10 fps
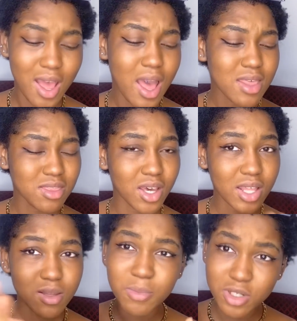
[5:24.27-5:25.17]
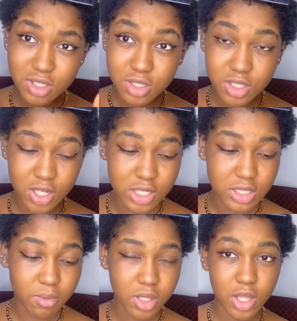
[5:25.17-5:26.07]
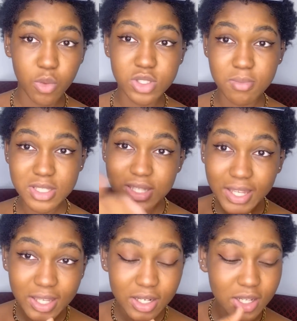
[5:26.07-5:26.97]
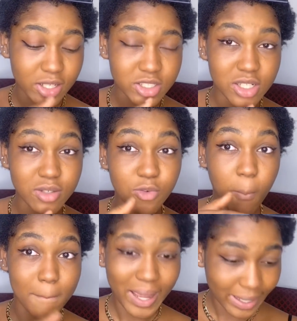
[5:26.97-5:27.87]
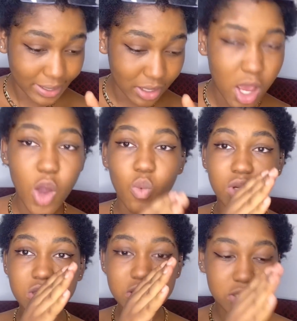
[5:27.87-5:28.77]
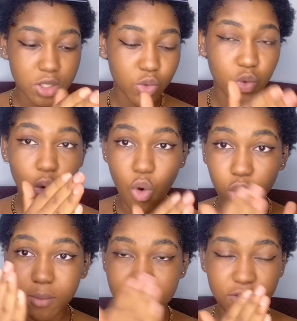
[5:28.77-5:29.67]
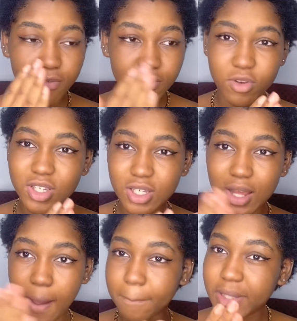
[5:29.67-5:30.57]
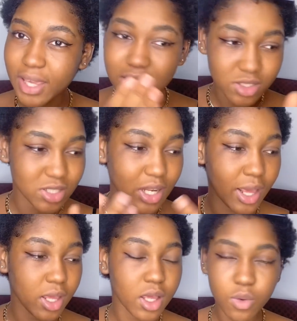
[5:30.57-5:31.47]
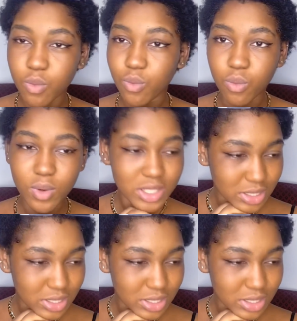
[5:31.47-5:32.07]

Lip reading: the other person's index number that was mistaken initially for mine was still on the freaking application. Like, what?